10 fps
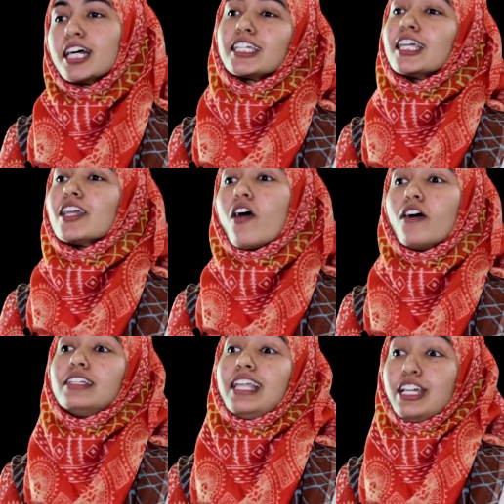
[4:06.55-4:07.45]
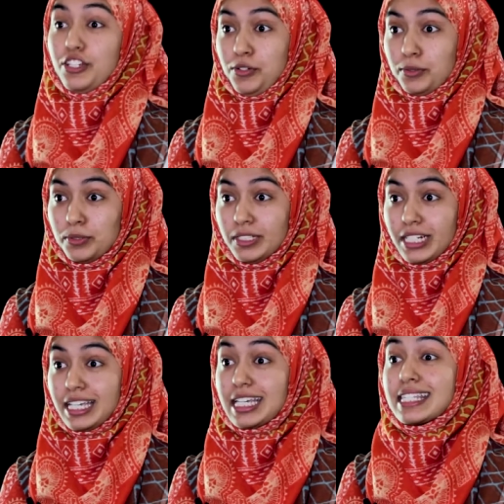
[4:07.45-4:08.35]
A key online tool
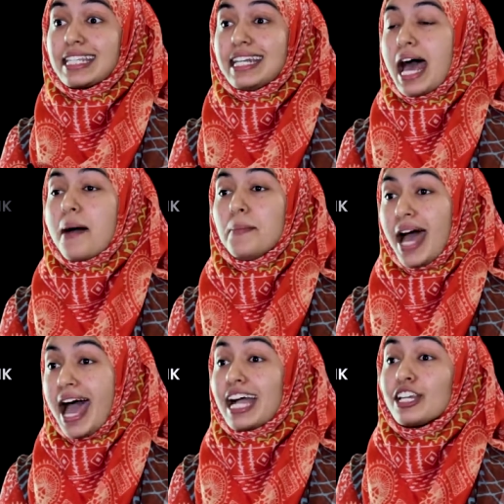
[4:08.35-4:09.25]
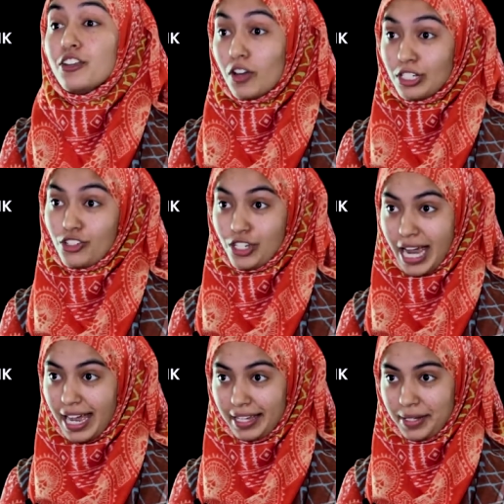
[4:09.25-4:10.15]
is the NAP Ag Knowledge
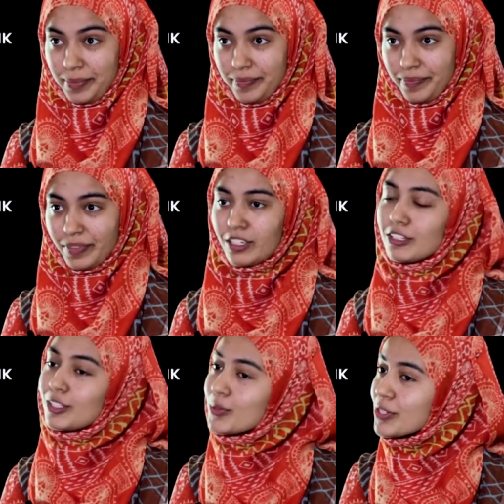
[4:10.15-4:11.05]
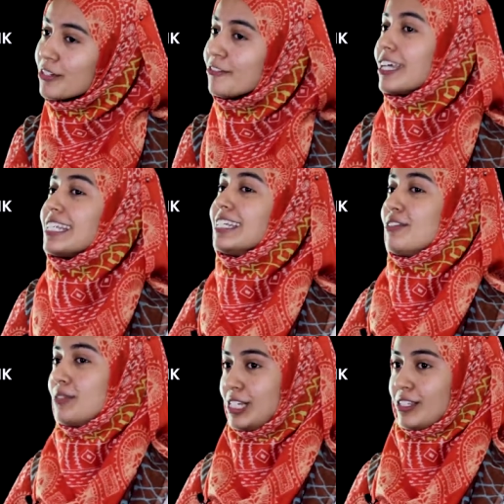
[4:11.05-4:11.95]
Tank, a
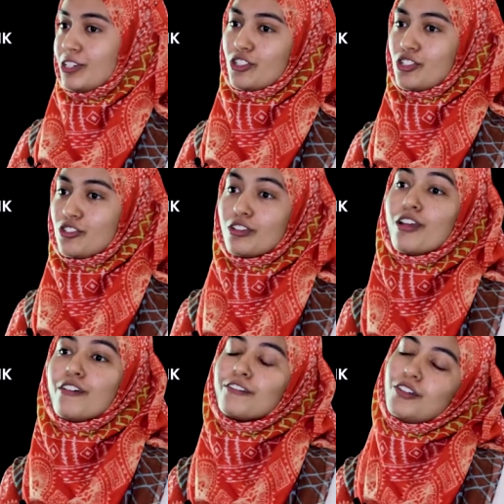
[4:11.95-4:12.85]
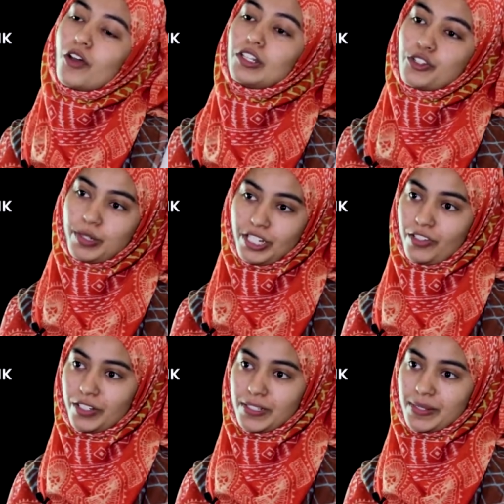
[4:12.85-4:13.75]
user-friendly research engine for knowledge
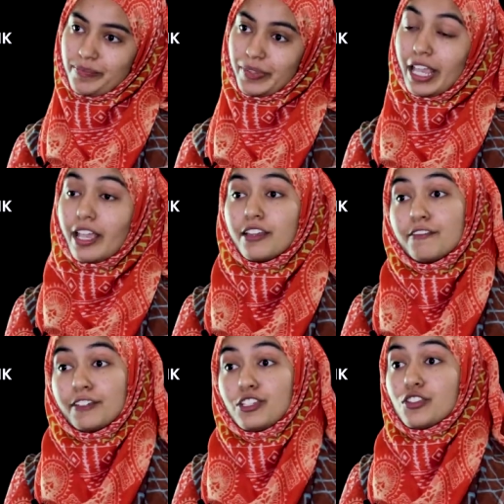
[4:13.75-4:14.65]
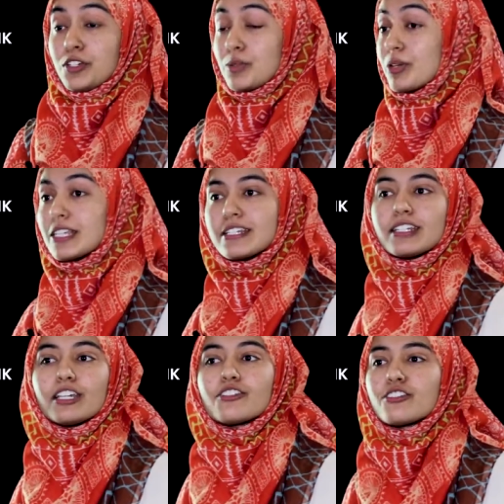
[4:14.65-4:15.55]
materials. It features
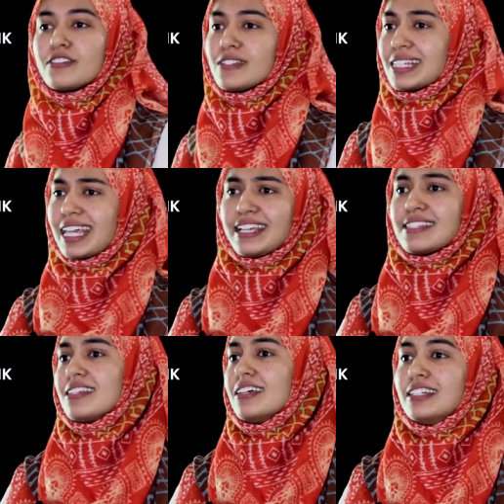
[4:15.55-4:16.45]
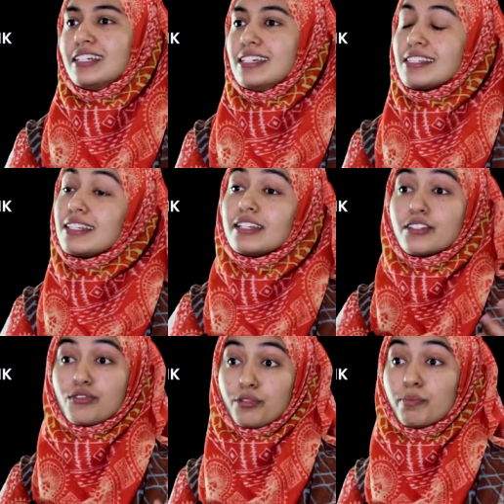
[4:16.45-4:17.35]
presentations, case studies,
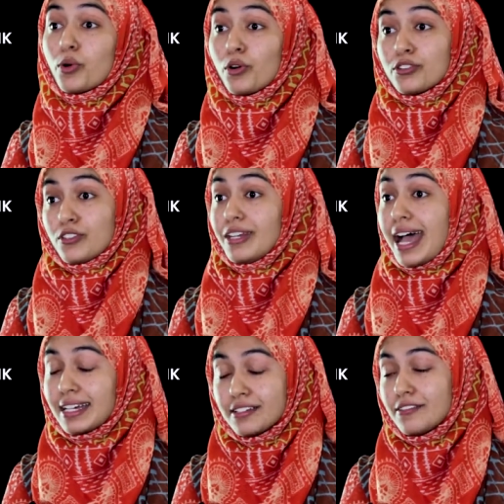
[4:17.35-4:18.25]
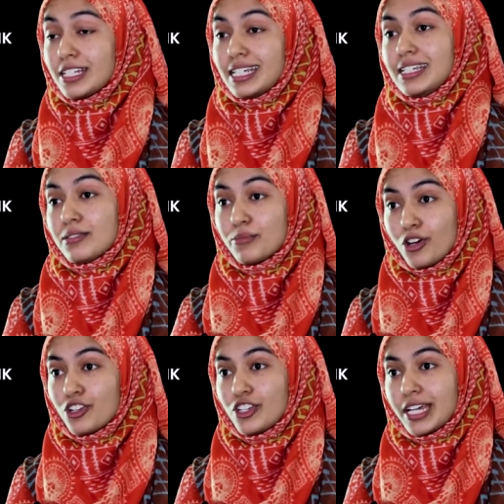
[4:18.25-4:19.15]
latest reports on activities and
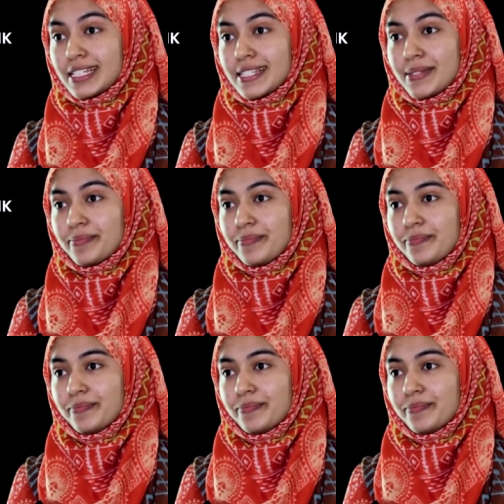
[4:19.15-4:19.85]
projects.